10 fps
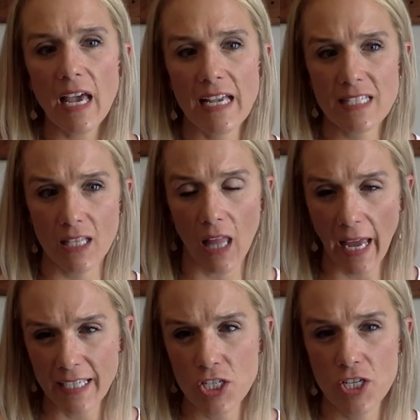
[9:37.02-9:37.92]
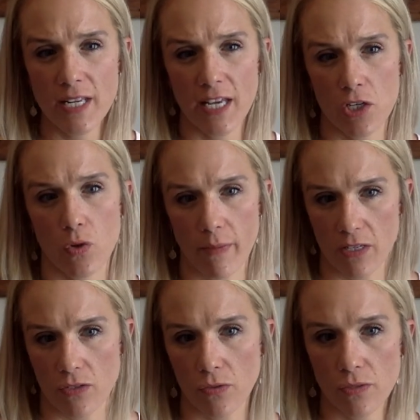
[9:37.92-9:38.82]
as glycogen in your
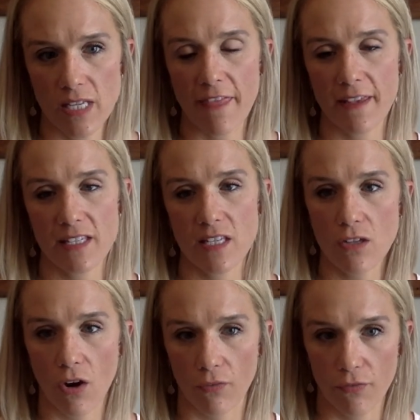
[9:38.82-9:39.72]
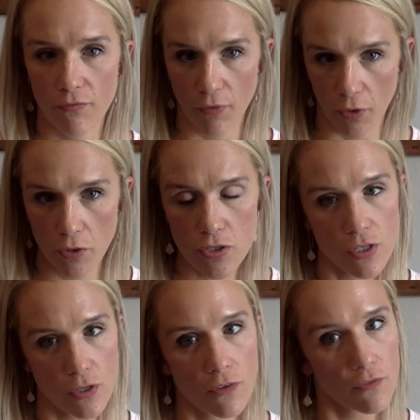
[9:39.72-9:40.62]
muscles, and this is our
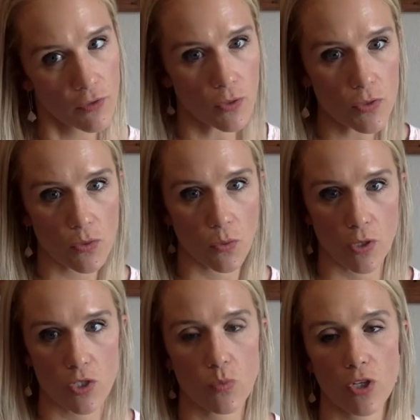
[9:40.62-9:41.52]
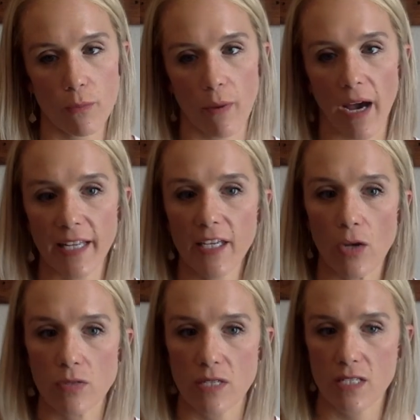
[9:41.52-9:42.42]
first fuel source when your body
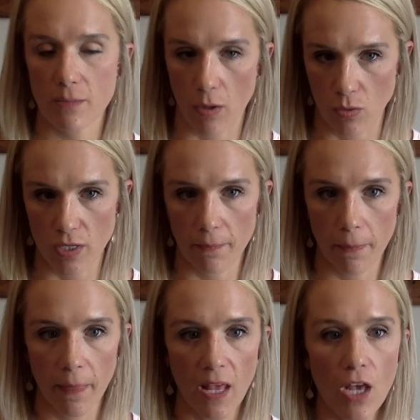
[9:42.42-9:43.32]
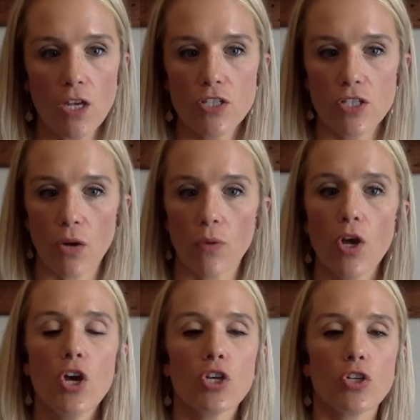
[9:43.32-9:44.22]
goes into motion. So
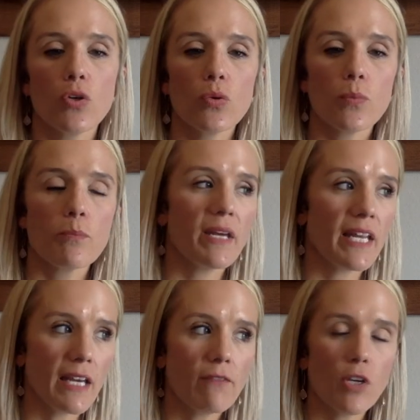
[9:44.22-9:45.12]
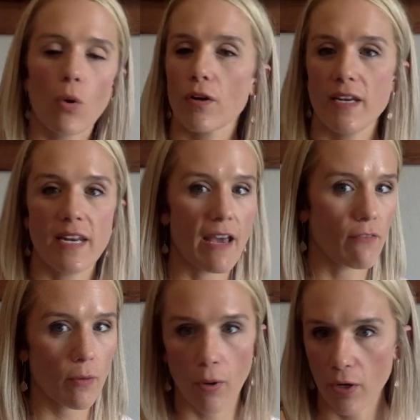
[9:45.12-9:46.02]
many of you are
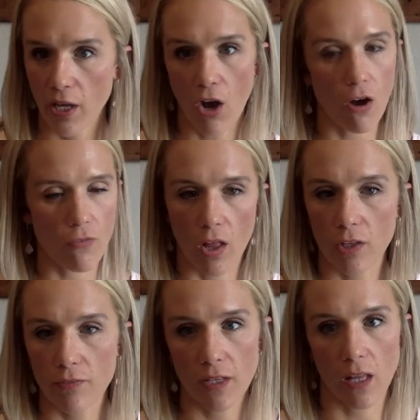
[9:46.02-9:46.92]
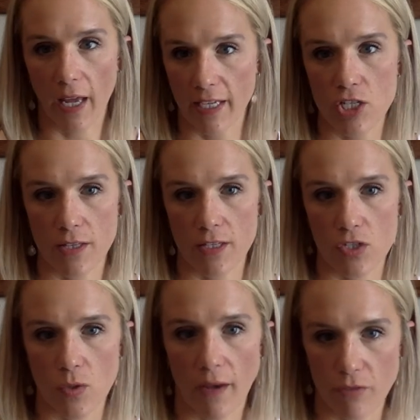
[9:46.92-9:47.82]
never burning off all of the glycogen
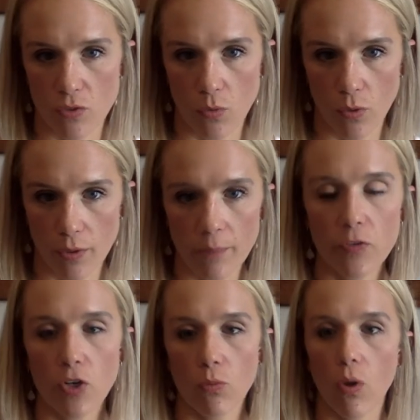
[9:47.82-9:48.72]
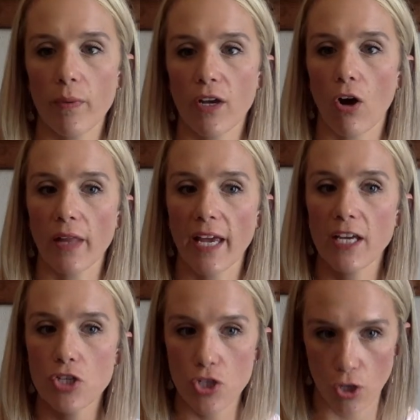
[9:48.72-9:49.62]
that you have stored. You're what we call a
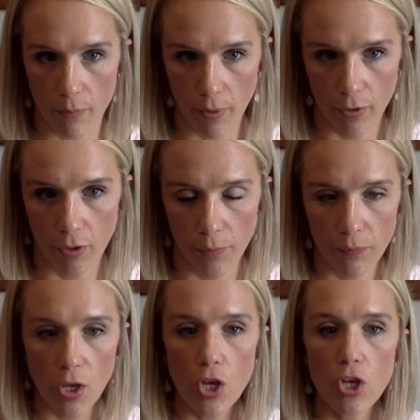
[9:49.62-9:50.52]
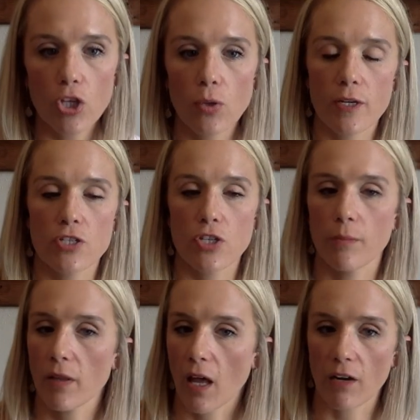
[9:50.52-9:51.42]
sugar burner. You
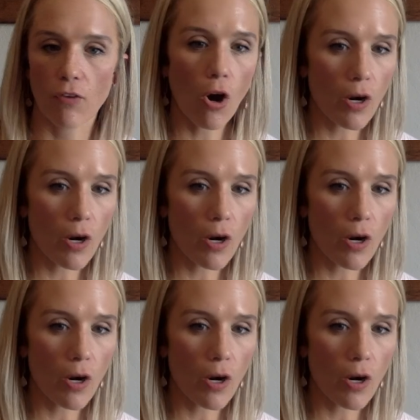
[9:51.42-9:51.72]
consume a lot of